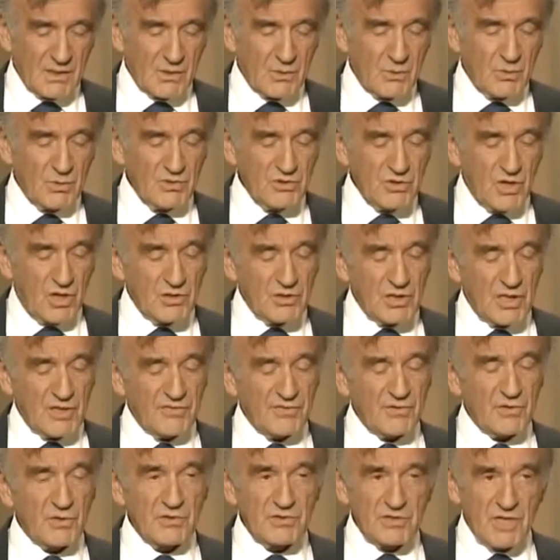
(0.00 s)
could not
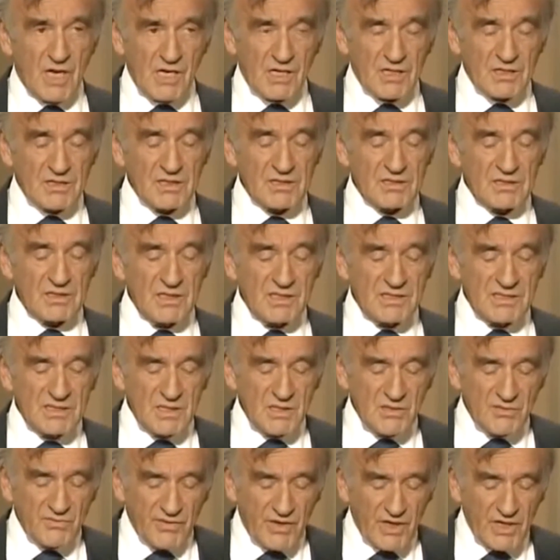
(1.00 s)
have conducted its
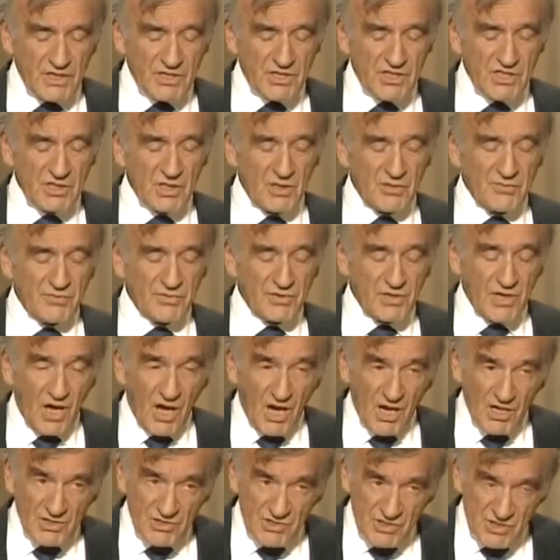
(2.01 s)
invasion of
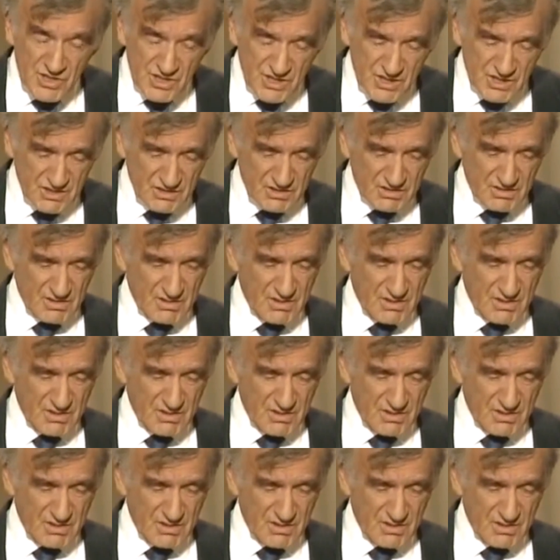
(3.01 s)
France